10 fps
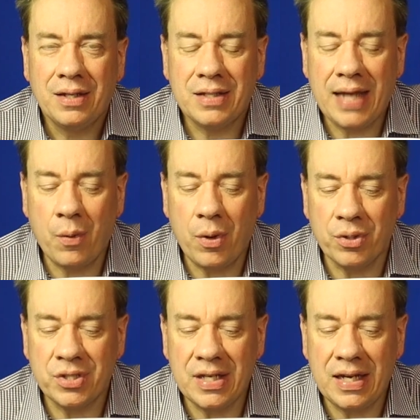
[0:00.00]
Today we
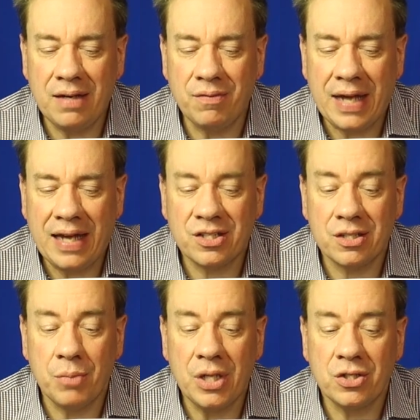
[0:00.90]
received a
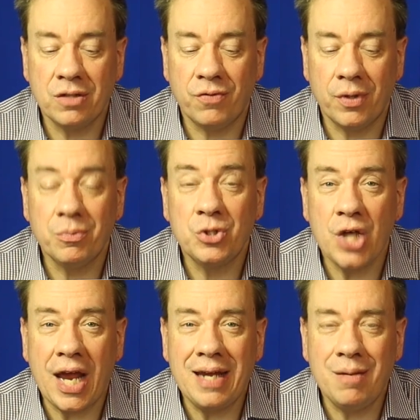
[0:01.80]
submission from
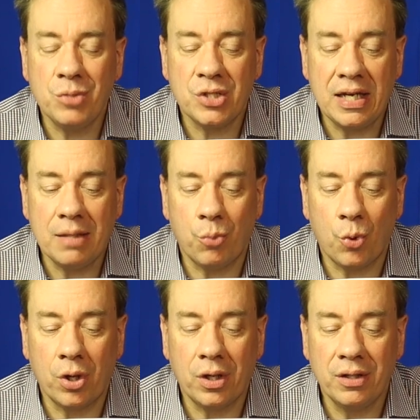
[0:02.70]
James in
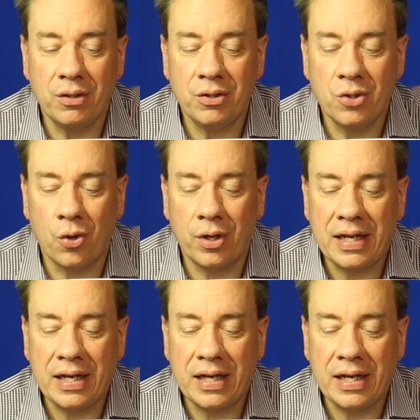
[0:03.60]
Brooklyn, New York.